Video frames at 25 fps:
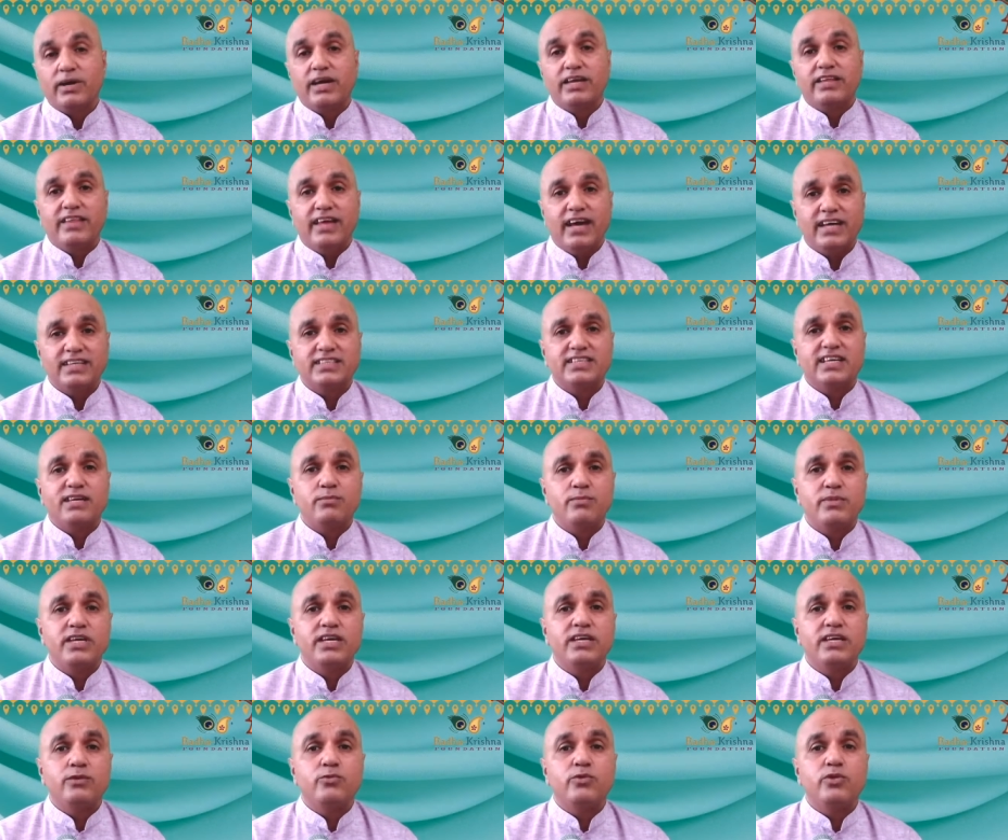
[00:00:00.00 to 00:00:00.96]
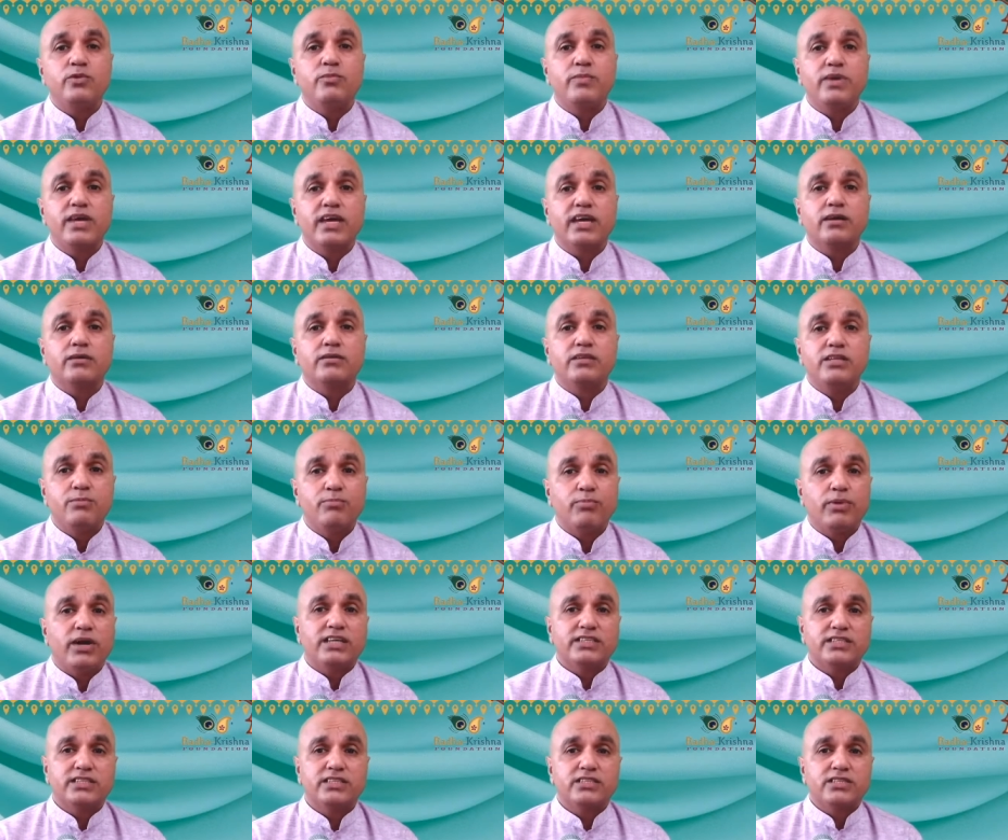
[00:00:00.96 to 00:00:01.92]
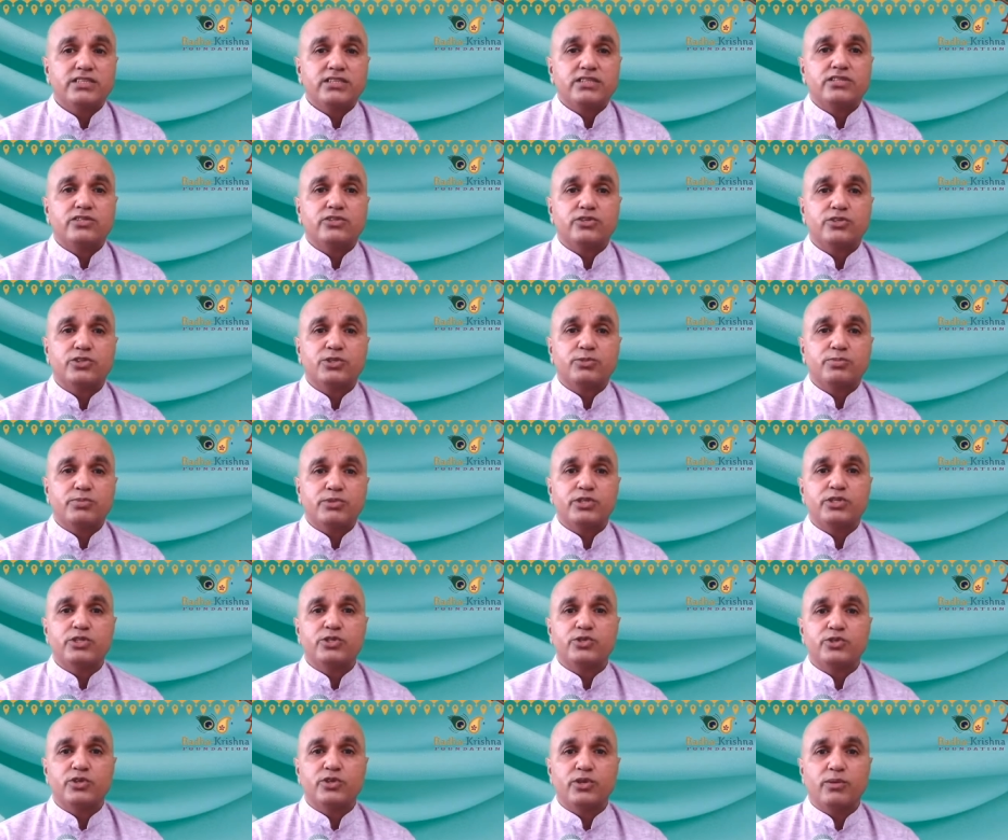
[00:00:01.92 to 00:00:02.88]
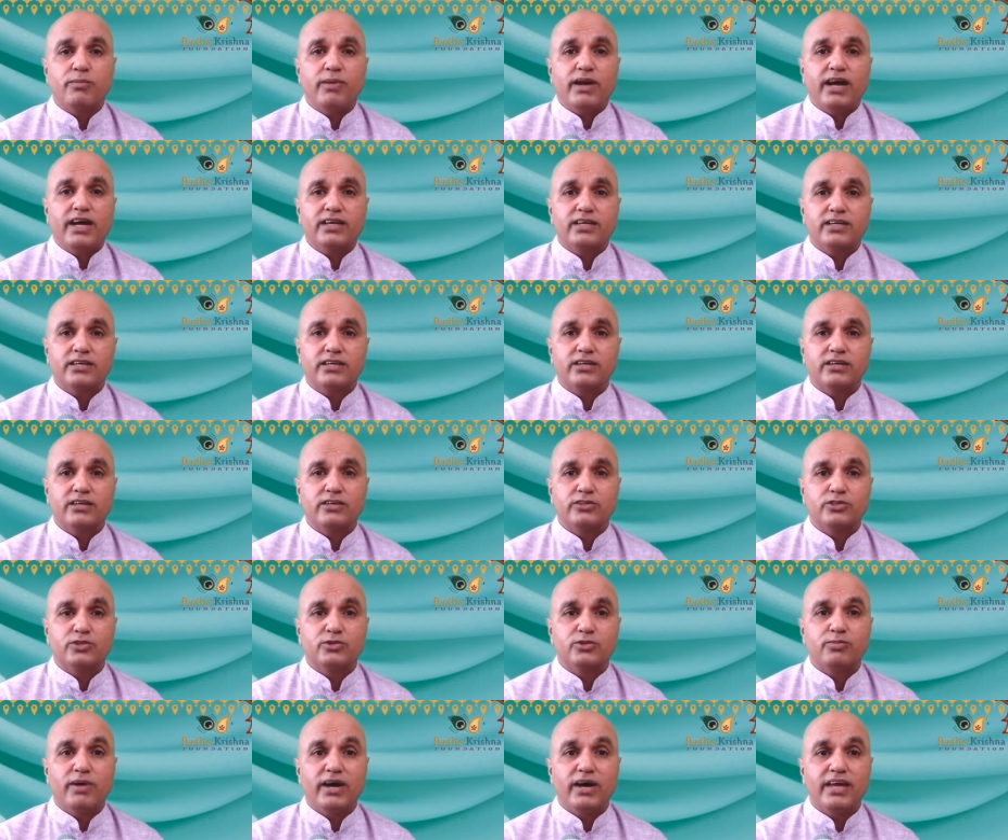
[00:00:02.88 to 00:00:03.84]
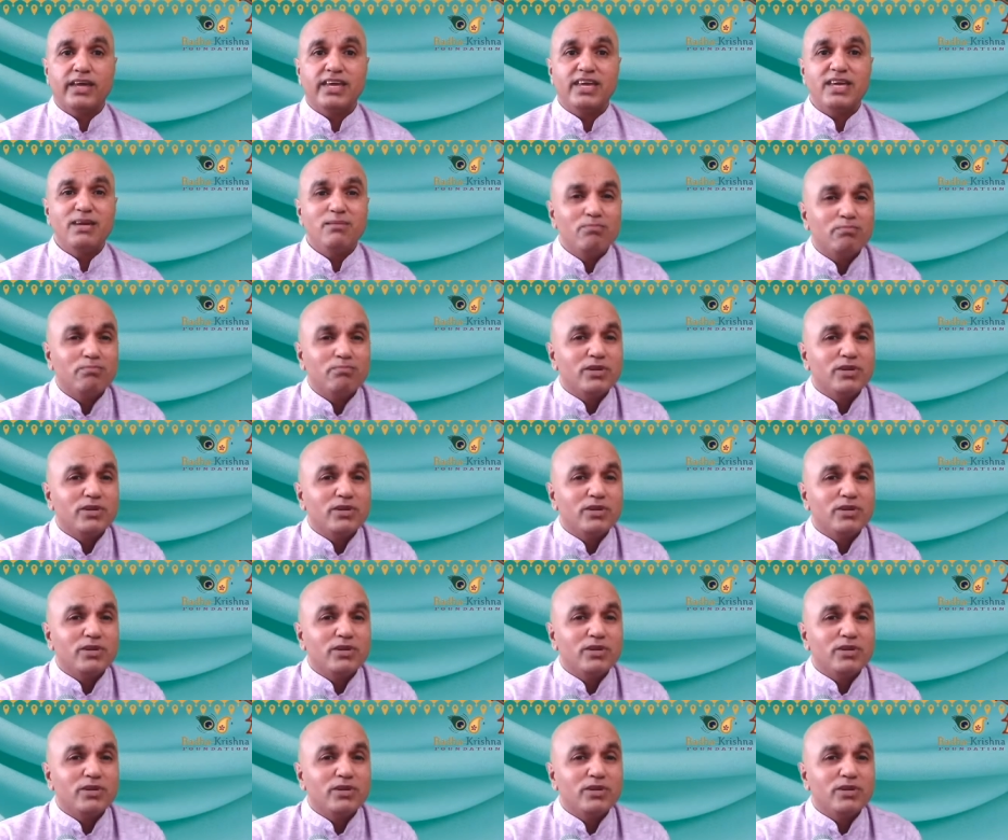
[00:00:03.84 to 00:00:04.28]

And by that I mean we make deposits into our spiritual bank accounts by